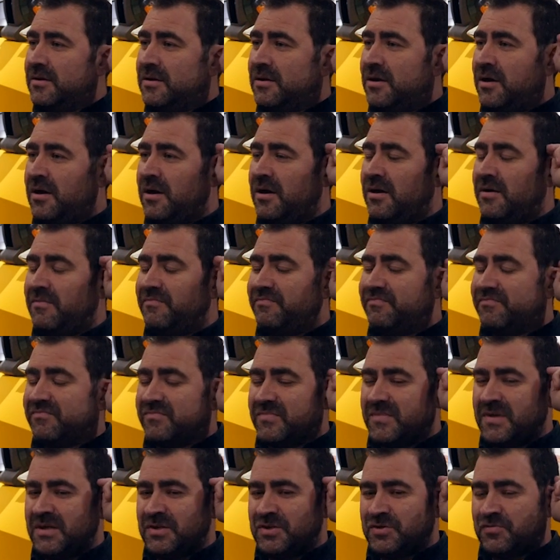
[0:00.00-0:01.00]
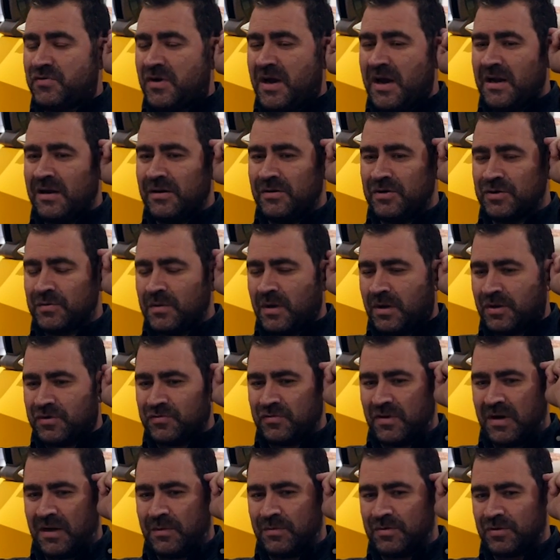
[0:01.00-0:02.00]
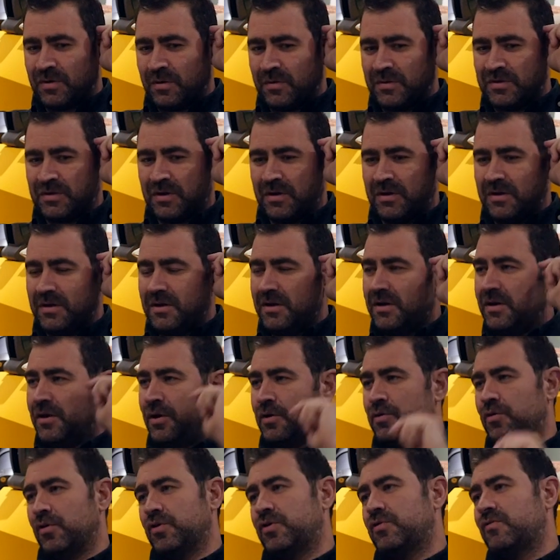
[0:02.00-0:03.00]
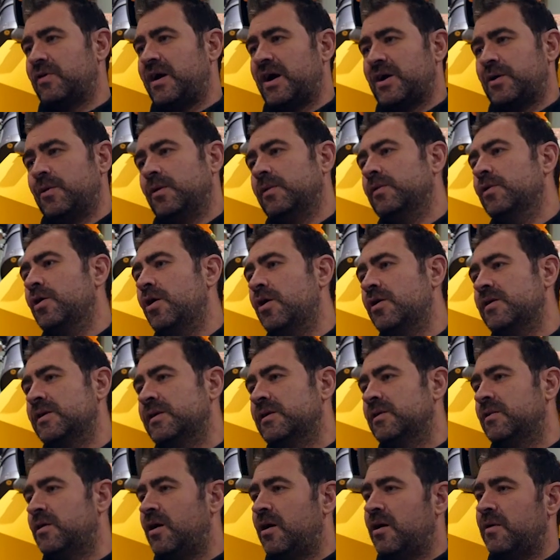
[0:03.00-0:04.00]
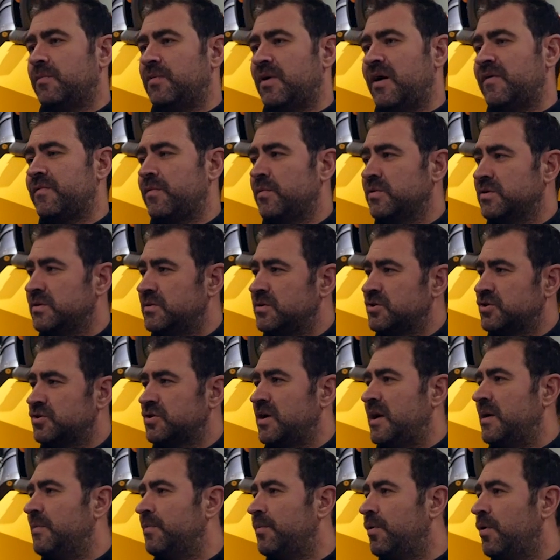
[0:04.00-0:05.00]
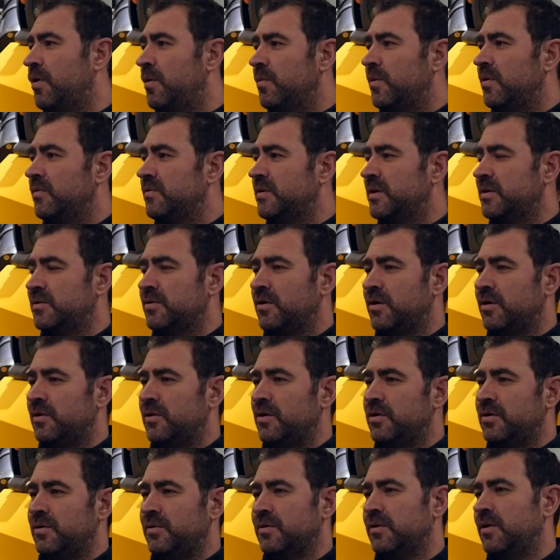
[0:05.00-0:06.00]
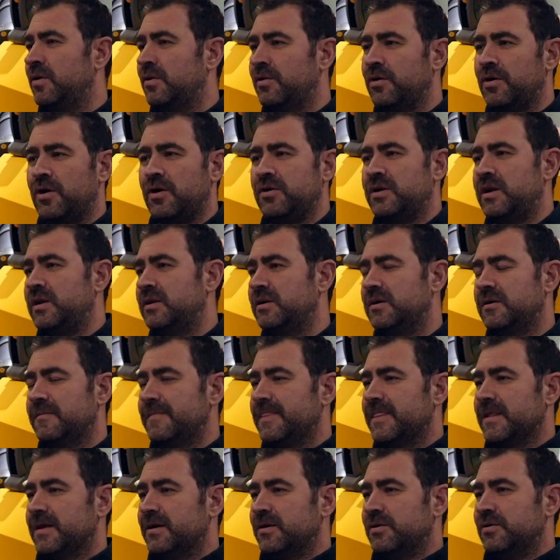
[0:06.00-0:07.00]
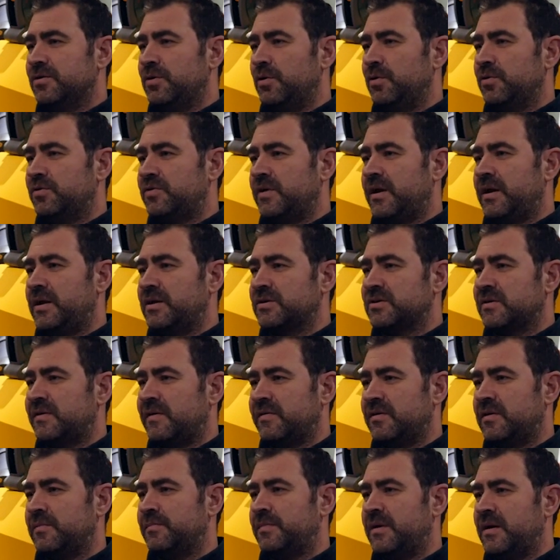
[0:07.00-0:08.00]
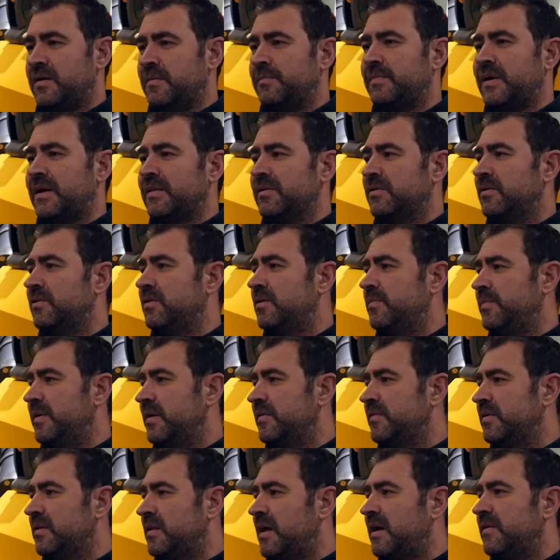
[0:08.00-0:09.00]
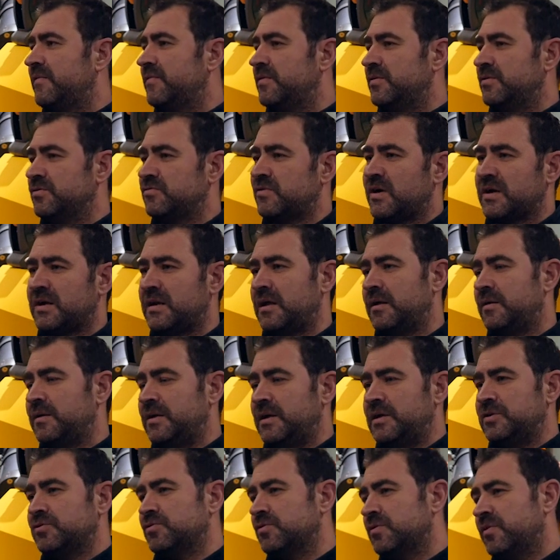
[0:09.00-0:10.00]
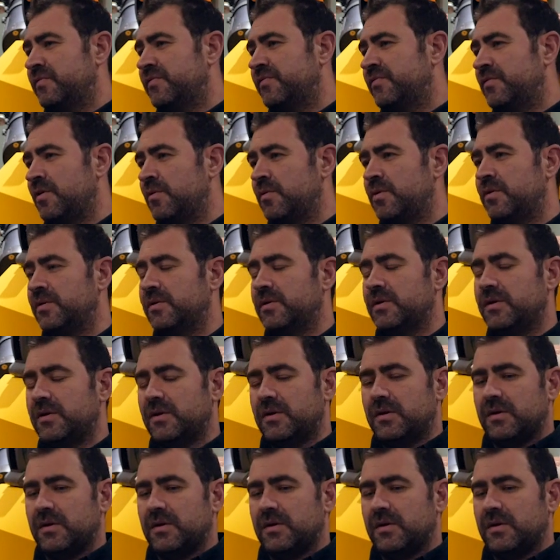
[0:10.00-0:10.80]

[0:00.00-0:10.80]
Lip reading: then in training as well. Training was always a good crack. You're learning a lot, but everyone's in the same boat one day. You're all learning new things, and a bit of banter and a bit of a laugh and dragging each other through. And